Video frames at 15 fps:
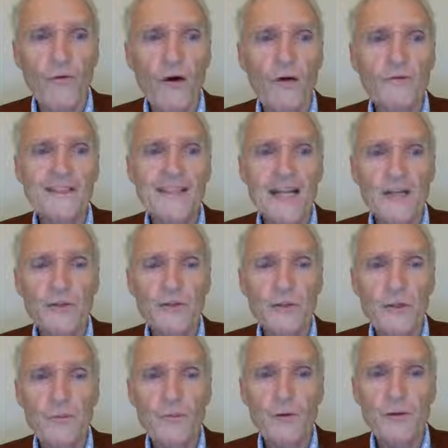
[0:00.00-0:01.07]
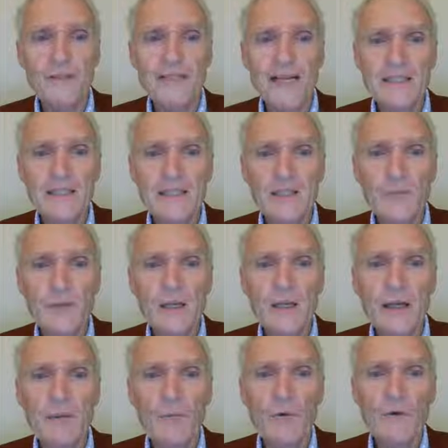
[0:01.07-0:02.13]
involve attention and processing
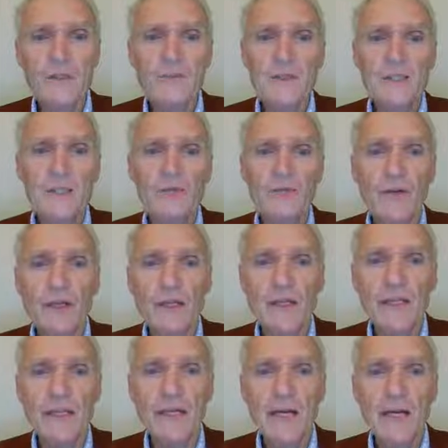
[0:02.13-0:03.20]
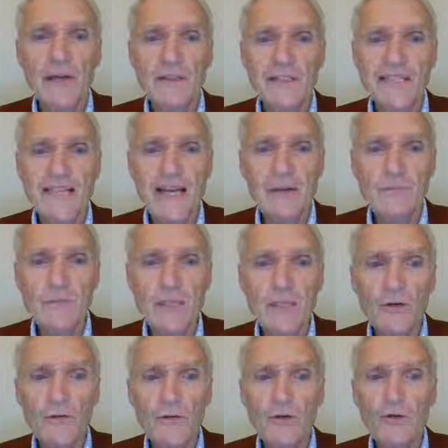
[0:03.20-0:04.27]
speed, and more specifically, the
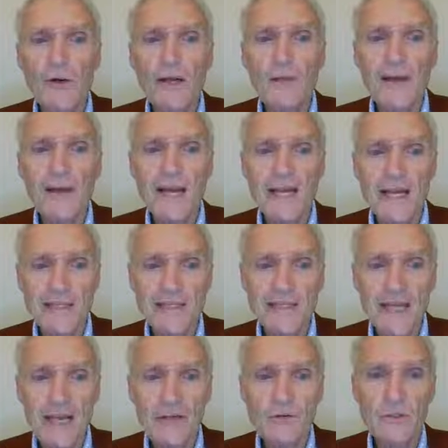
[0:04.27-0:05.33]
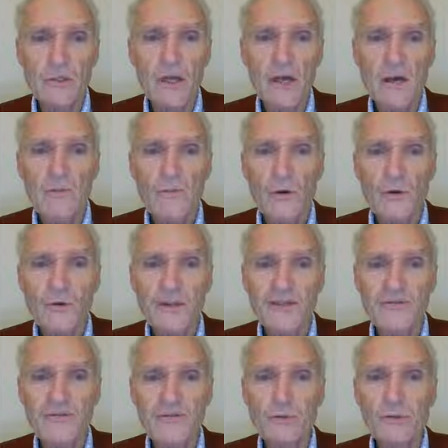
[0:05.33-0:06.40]
TMT, or the trail-making test, both
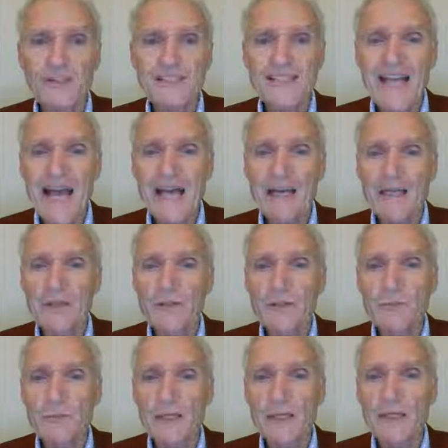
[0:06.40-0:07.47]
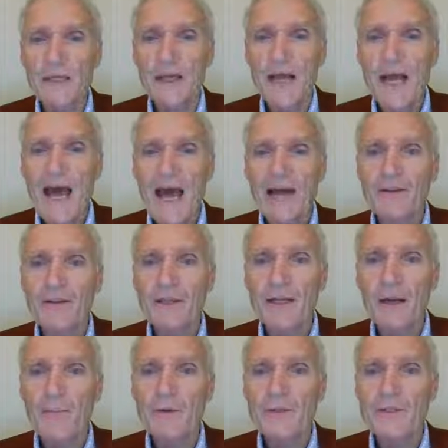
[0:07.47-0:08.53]
the visual scanning speed and the
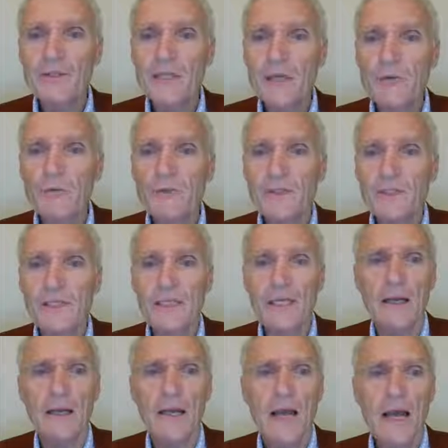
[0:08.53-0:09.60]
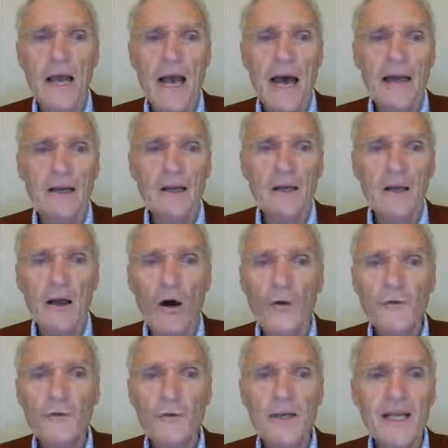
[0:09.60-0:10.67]
number sequencing. And in
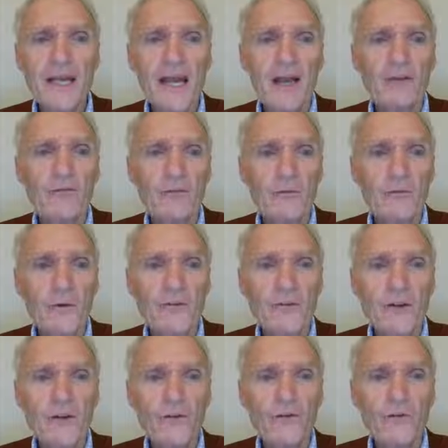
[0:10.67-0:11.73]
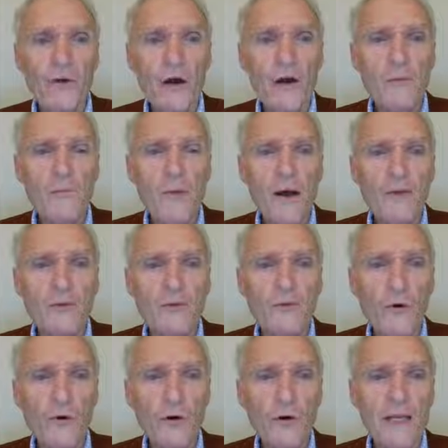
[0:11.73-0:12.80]
all 3 cases, we see a strong
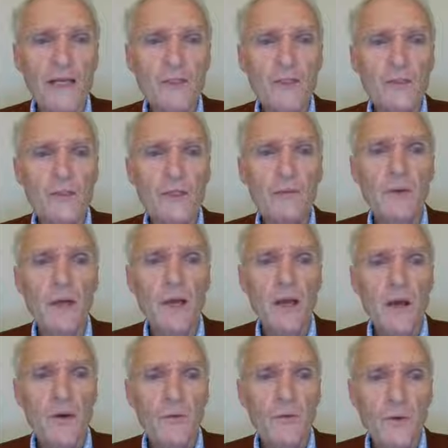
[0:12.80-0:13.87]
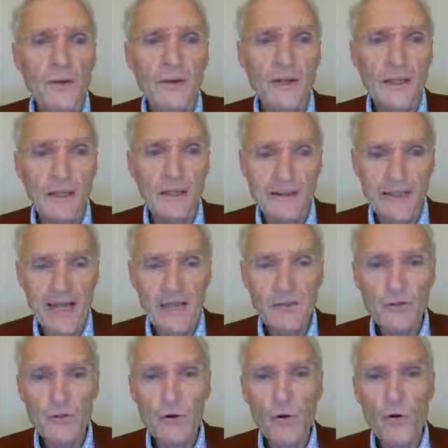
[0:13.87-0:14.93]
positive correlation with the
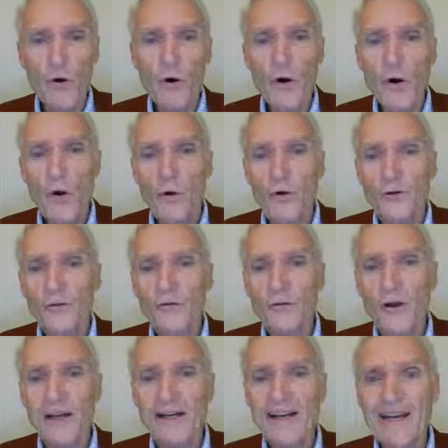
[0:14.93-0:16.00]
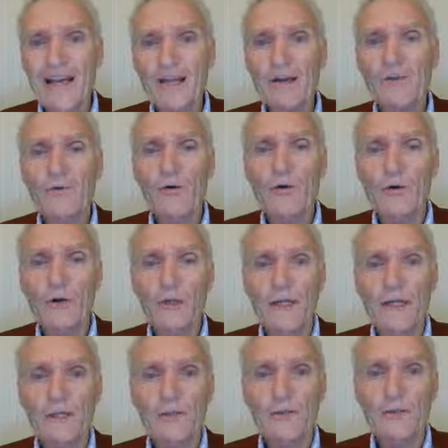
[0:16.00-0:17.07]
Z-score, or a strong negative
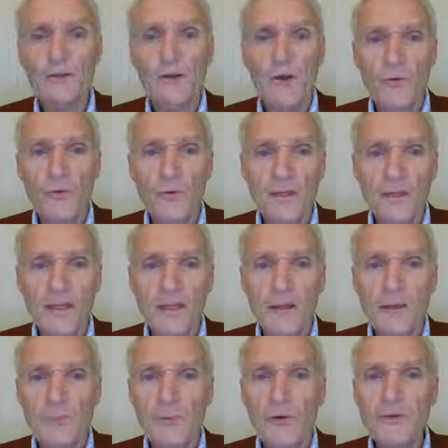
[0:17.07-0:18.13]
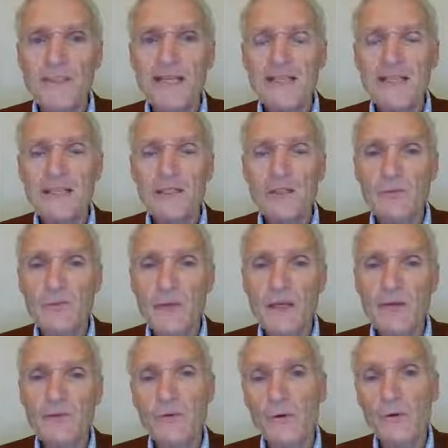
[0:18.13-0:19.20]
correlation with the processing
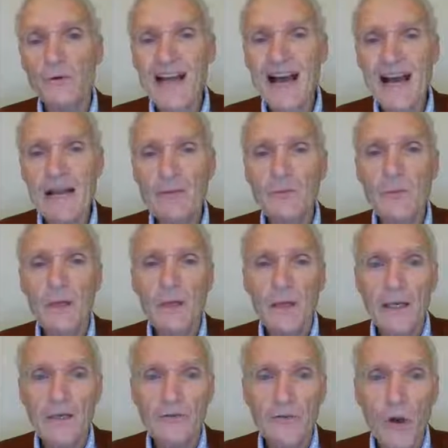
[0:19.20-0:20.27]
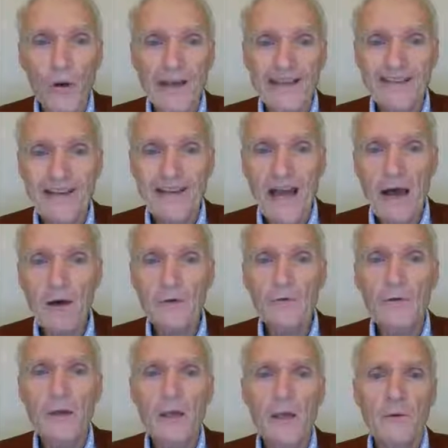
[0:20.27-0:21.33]
speed. So time is going
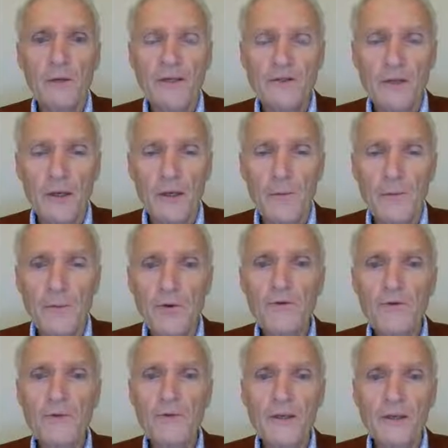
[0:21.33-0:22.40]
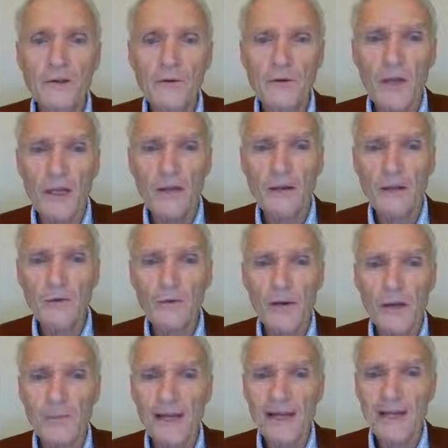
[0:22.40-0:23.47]
down. That's an improvement in the
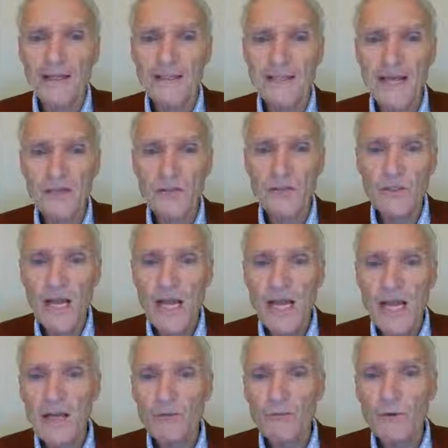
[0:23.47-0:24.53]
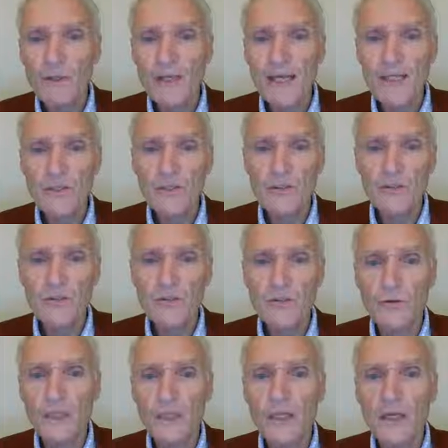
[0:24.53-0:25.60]
trail-making test in relation
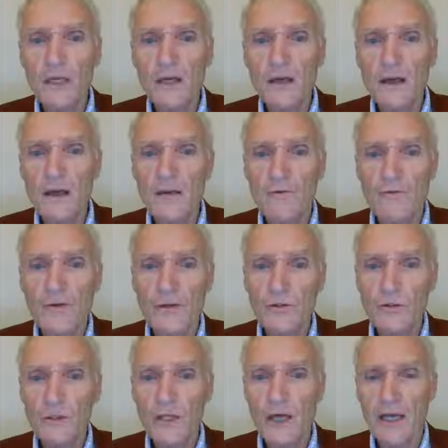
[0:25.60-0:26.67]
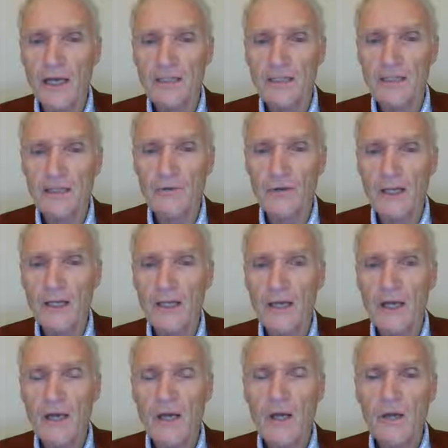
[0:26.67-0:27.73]
to the functional connectivity.
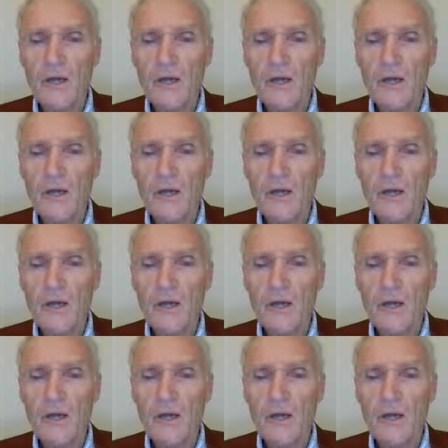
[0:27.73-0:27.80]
